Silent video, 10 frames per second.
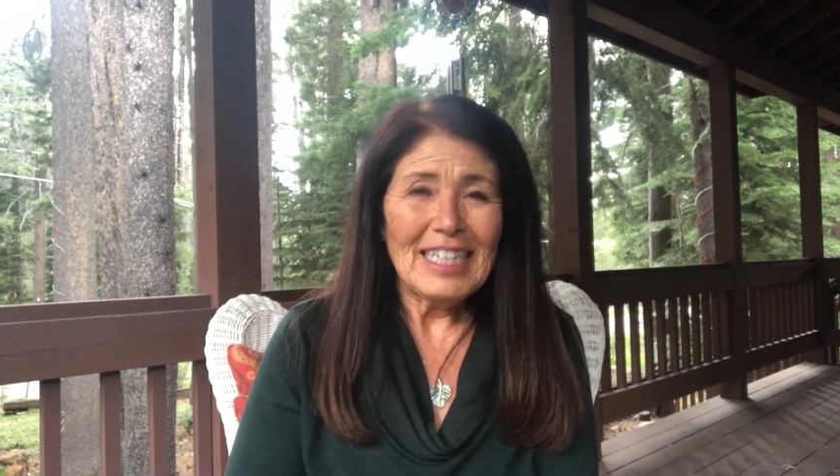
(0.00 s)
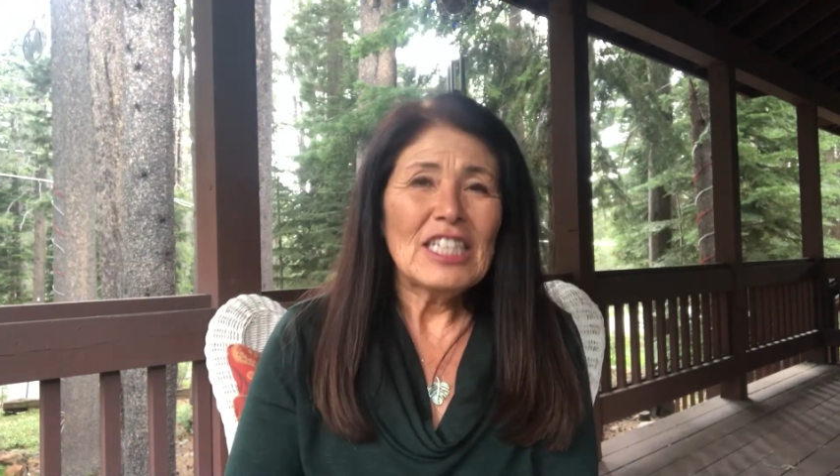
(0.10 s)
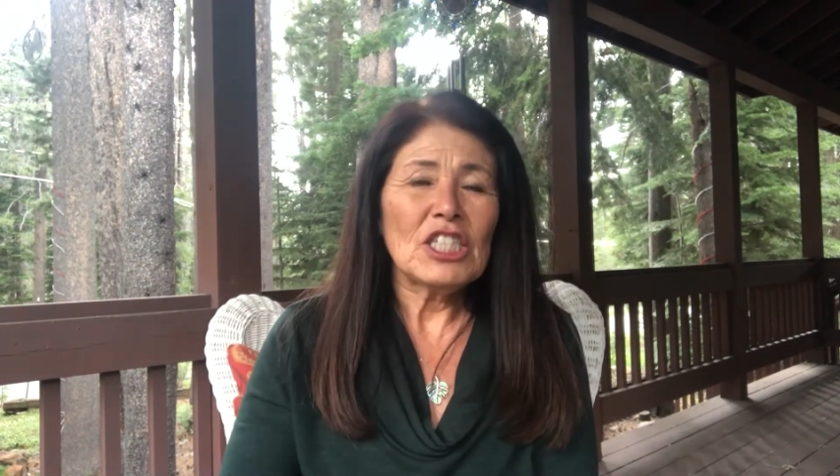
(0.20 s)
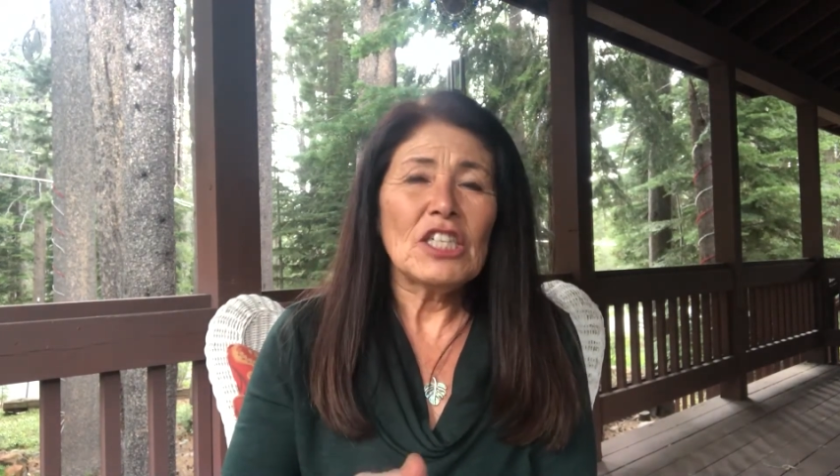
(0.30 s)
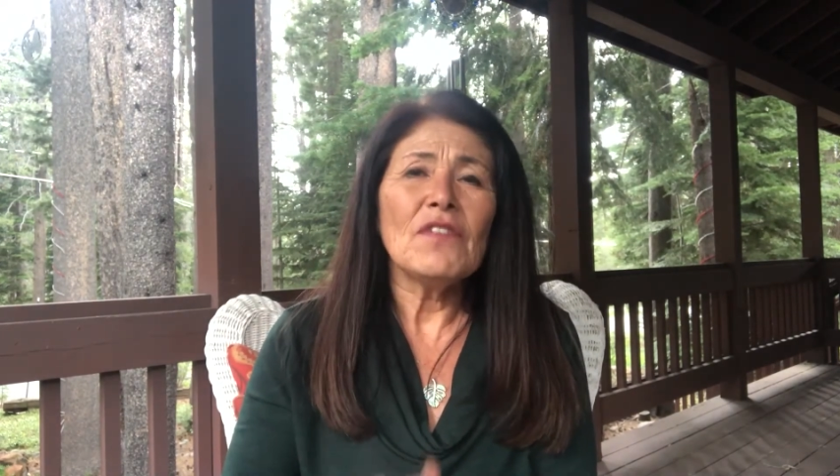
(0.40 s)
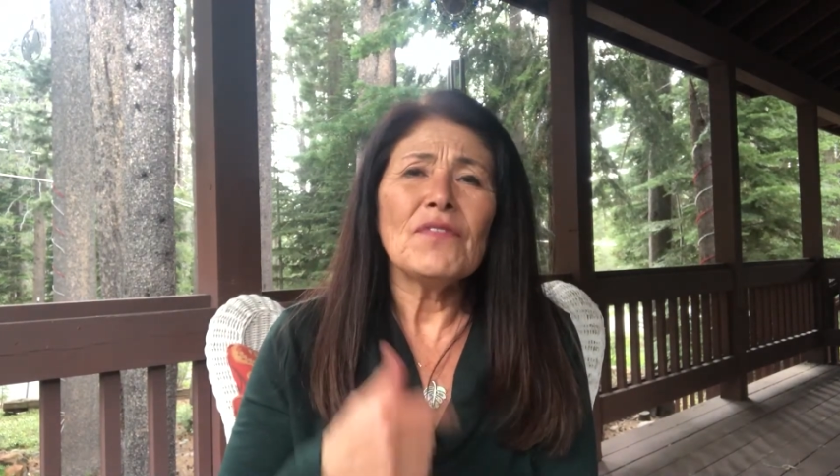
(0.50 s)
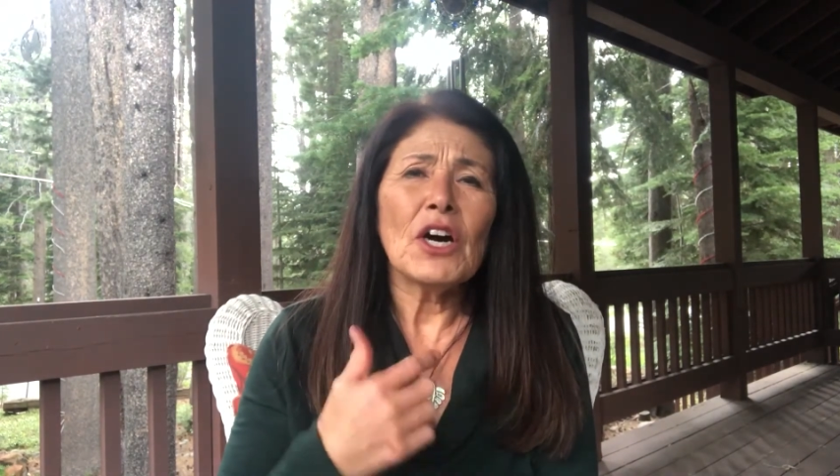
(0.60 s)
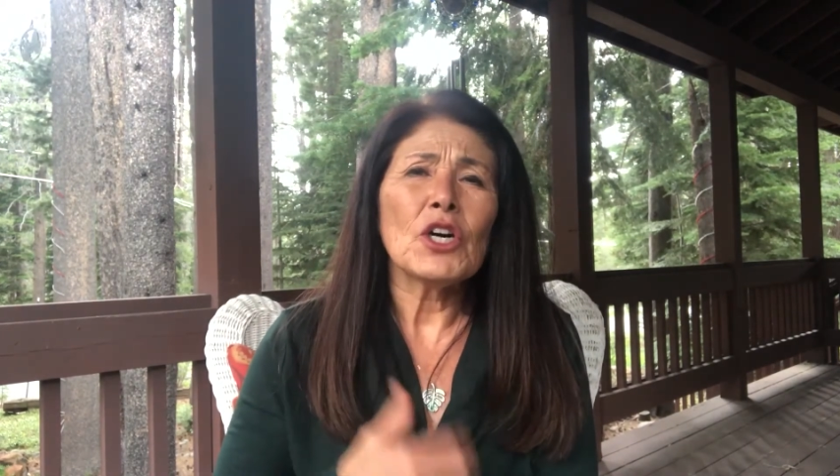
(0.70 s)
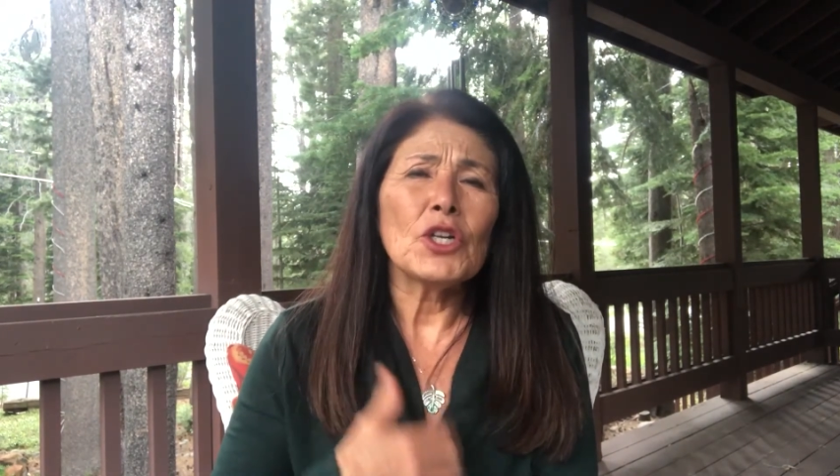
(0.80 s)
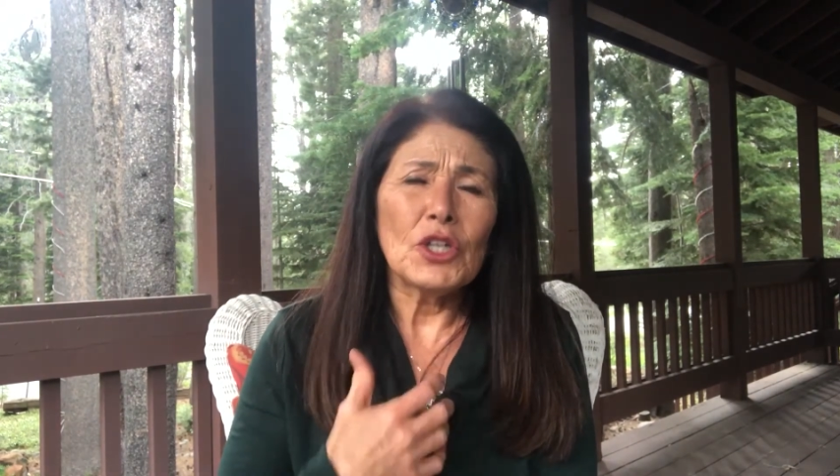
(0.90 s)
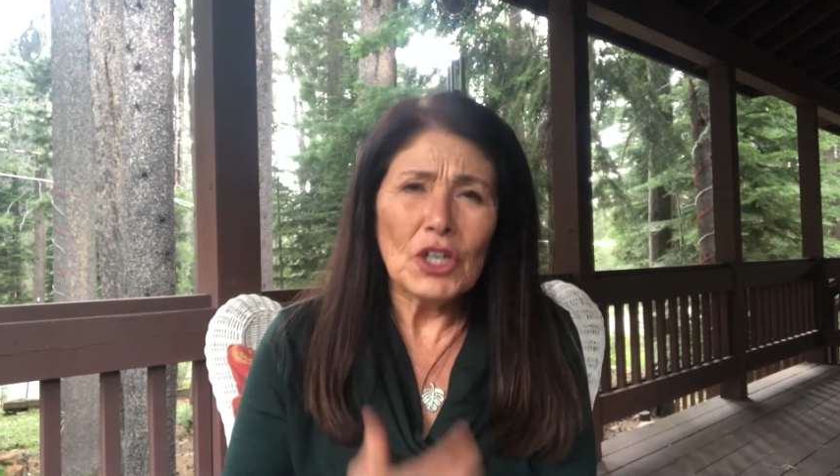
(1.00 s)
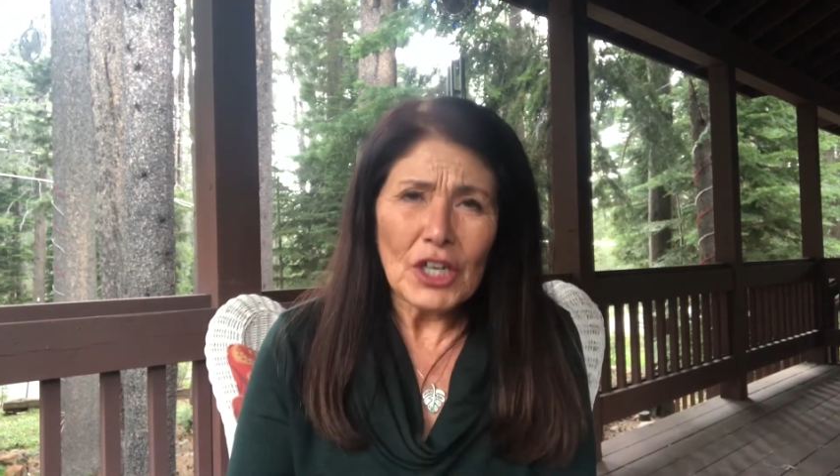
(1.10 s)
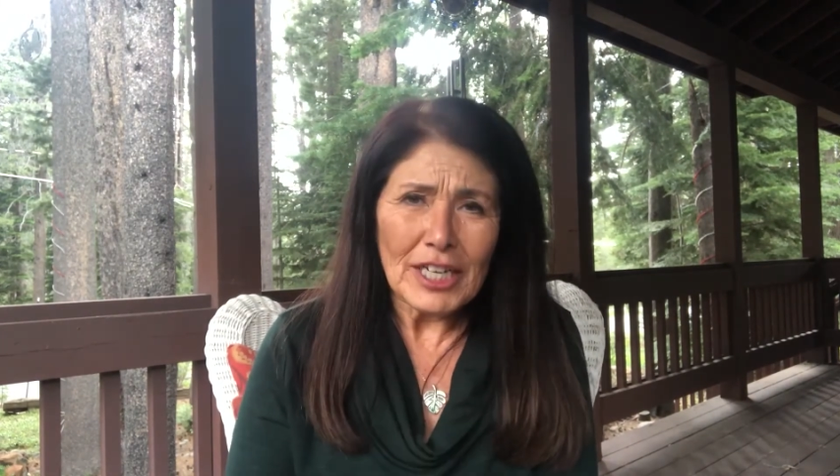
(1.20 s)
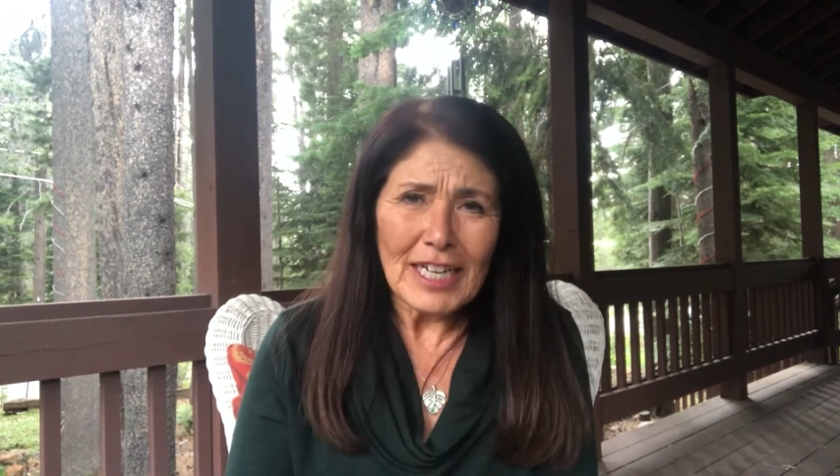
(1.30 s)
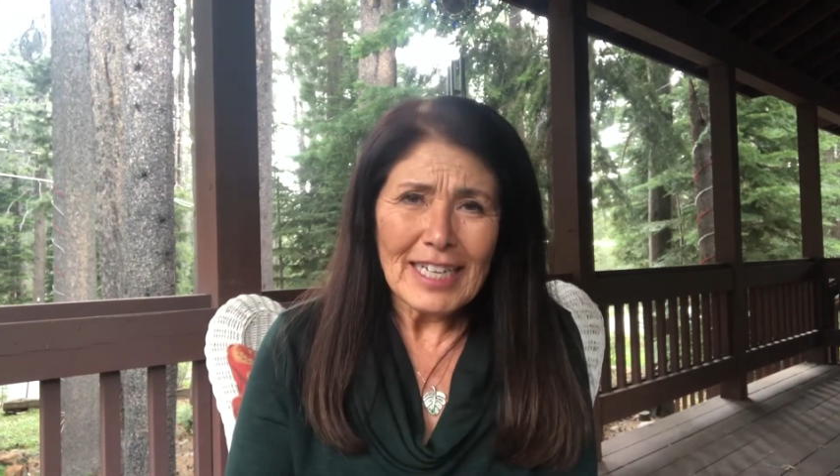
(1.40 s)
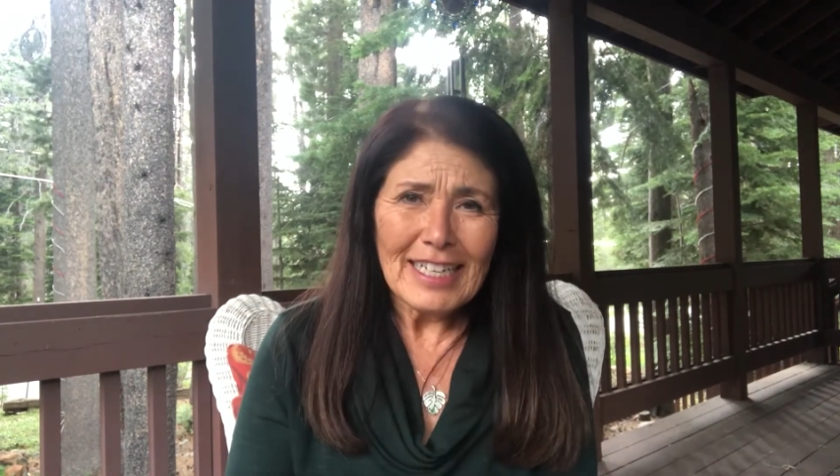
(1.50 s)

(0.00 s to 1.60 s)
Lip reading: She felt good.